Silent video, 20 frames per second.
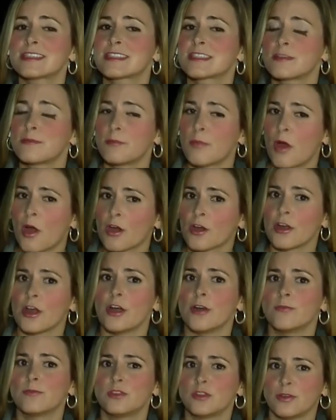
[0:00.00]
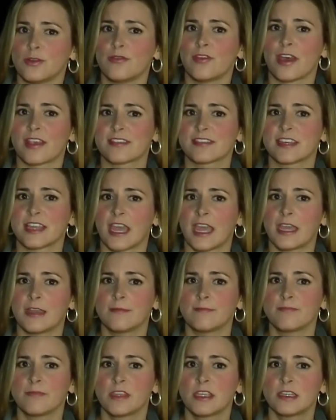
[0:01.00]
as tomorrow to
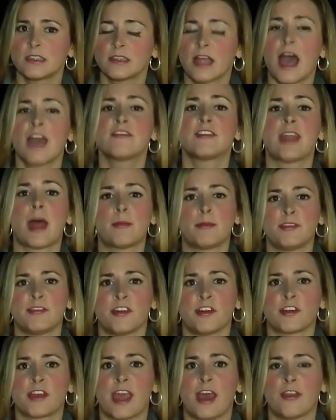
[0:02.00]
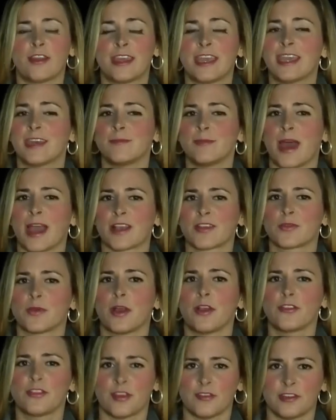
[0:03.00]
investigate. Live in Abbeville County, Ann
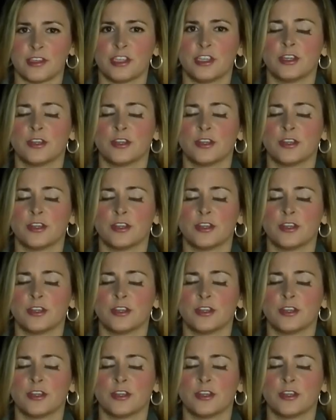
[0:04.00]
Maxwell 7